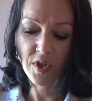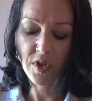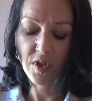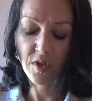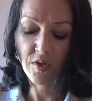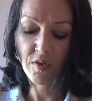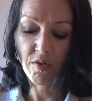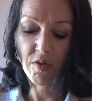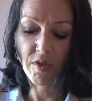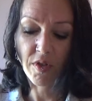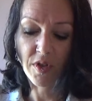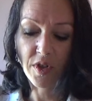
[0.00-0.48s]

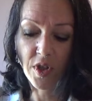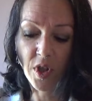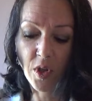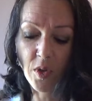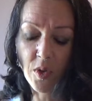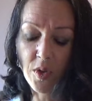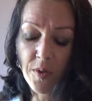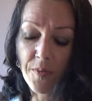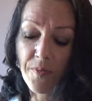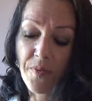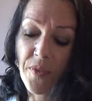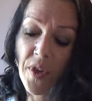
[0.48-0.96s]
the
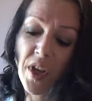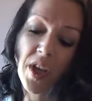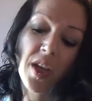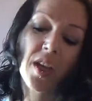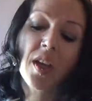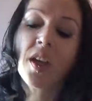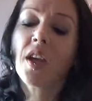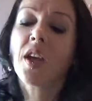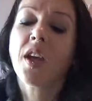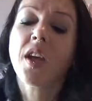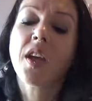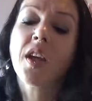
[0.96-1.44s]
toes.
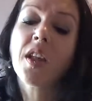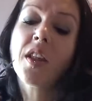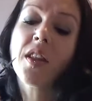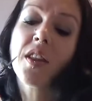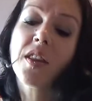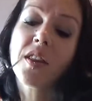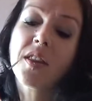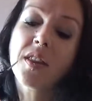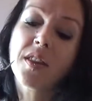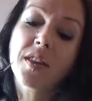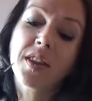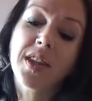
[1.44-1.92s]

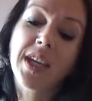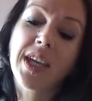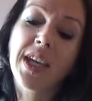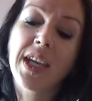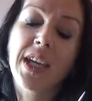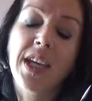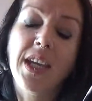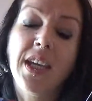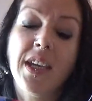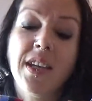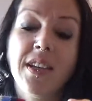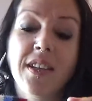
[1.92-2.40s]

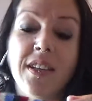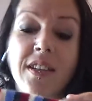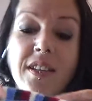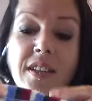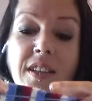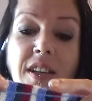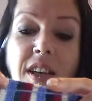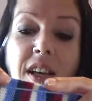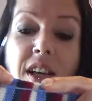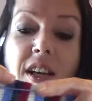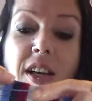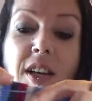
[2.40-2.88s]
The
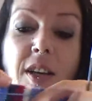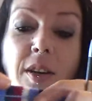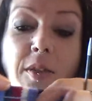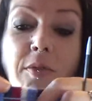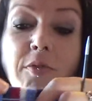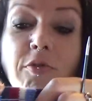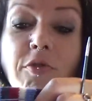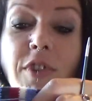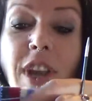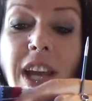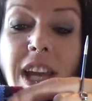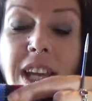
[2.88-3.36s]

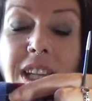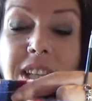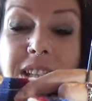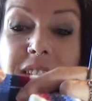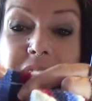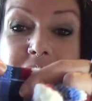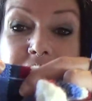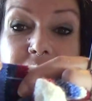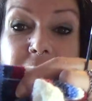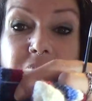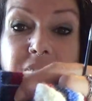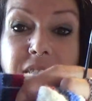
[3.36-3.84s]
red
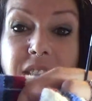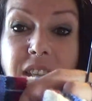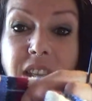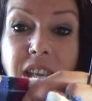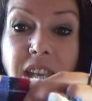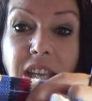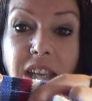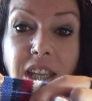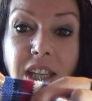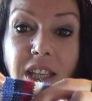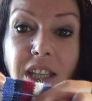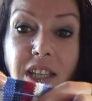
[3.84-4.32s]
and
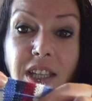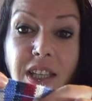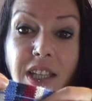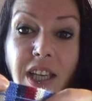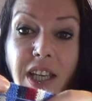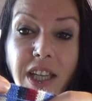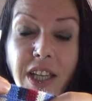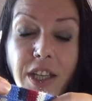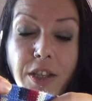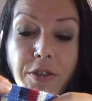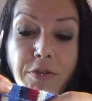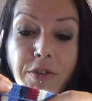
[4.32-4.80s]
the
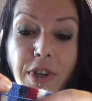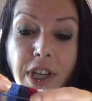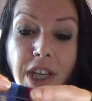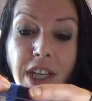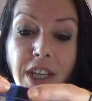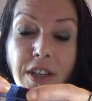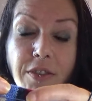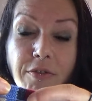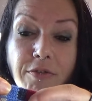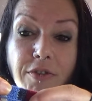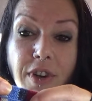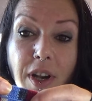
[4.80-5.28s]
light
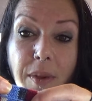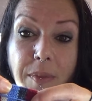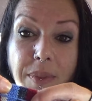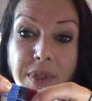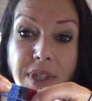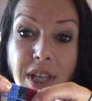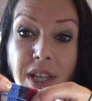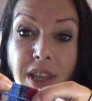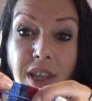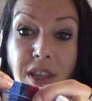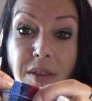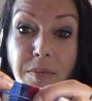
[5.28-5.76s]
green
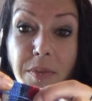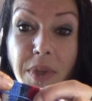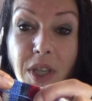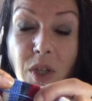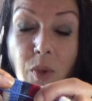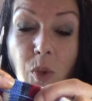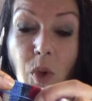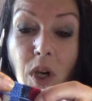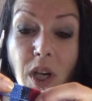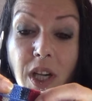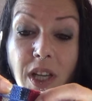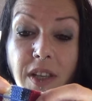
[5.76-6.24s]
represent the
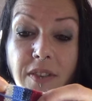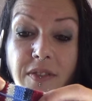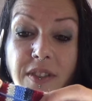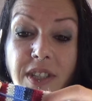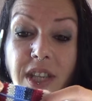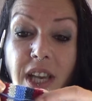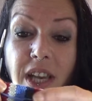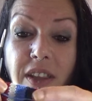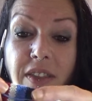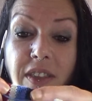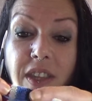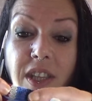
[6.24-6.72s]
midwives,
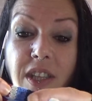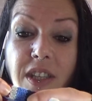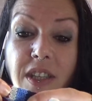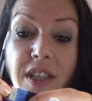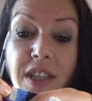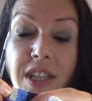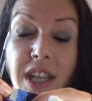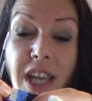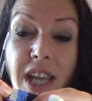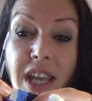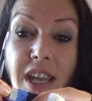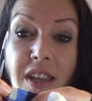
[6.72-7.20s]
and the
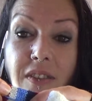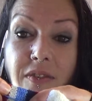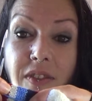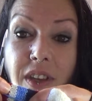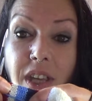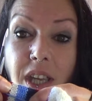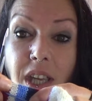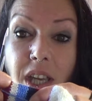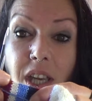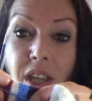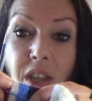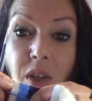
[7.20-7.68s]

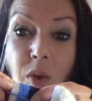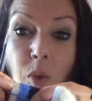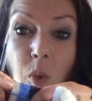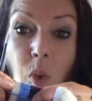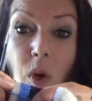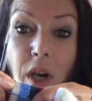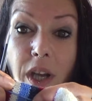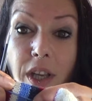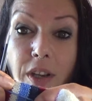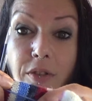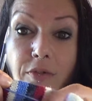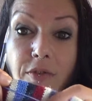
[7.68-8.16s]
navy and the
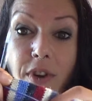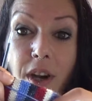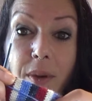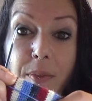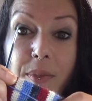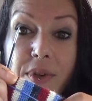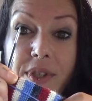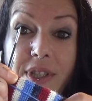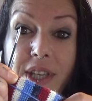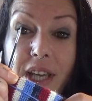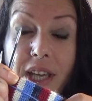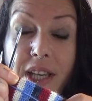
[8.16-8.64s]
white
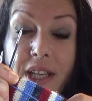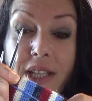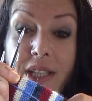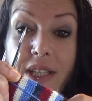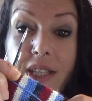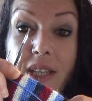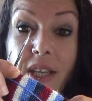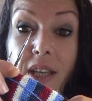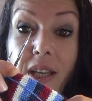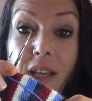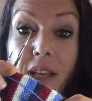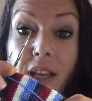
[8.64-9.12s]

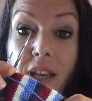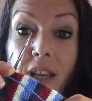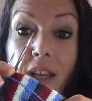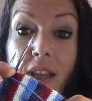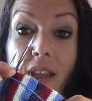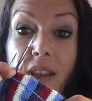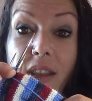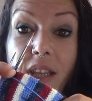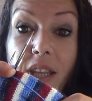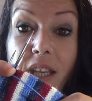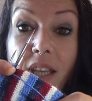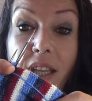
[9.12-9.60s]
represent
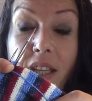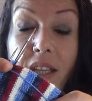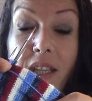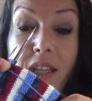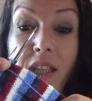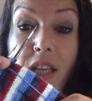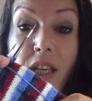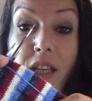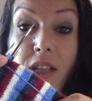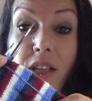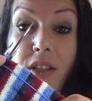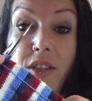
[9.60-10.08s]
the
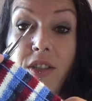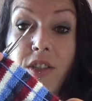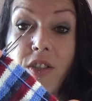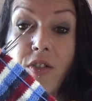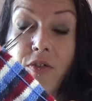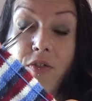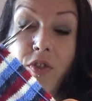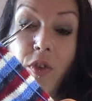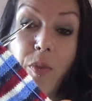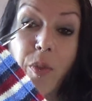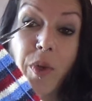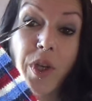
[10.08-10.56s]
nuns
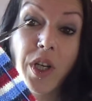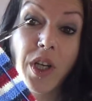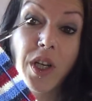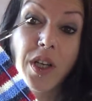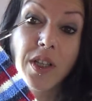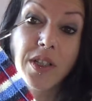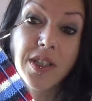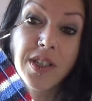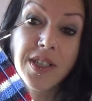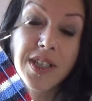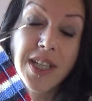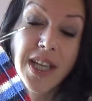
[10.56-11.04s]
from the
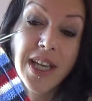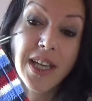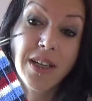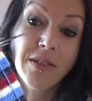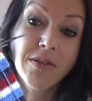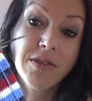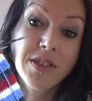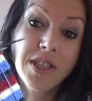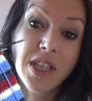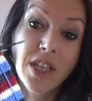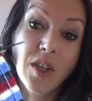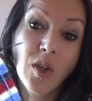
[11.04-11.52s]
Nonatus
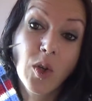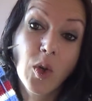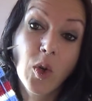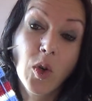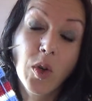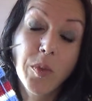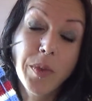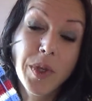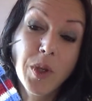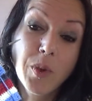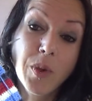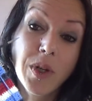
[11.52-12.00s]
House in Call the
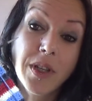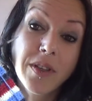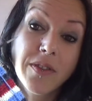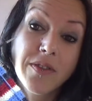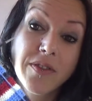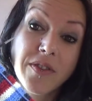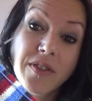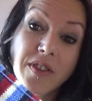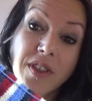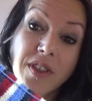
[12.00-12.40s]
Midwife.